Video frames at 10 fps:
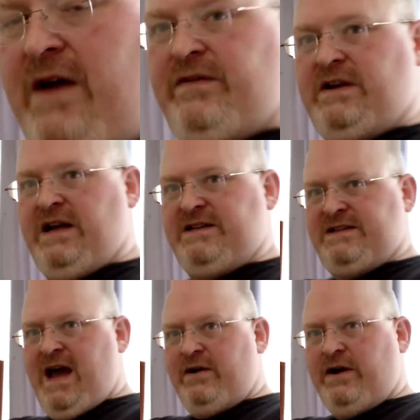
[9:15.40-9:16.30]
half a day
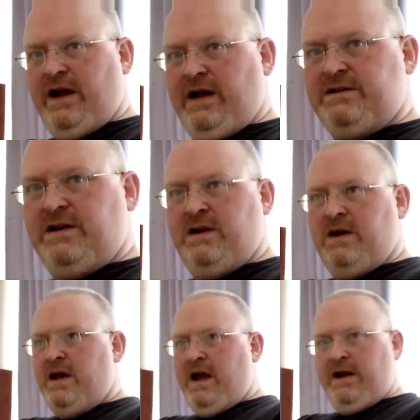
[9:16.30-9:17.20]
Saturdays,
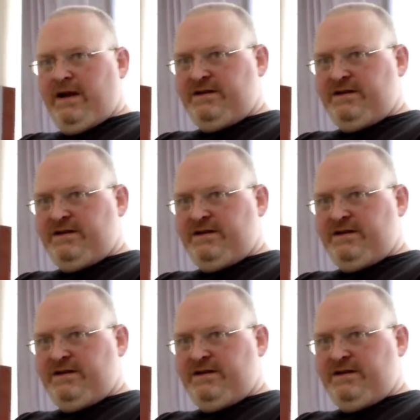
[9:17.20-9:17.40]
and